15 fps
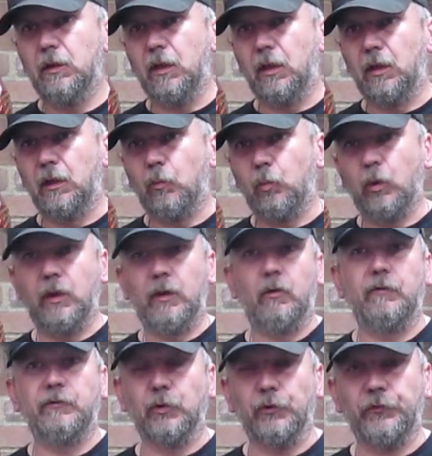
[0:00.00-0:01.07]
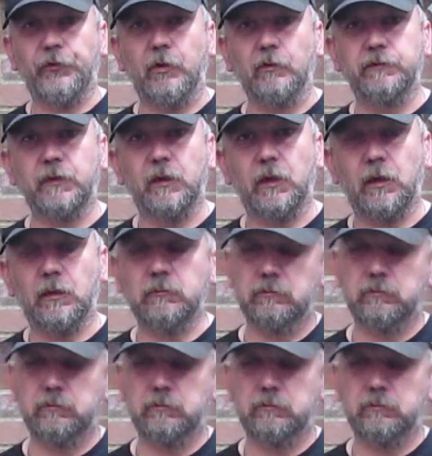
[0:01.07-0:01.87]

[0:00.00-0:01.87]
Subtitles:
where I've got so far.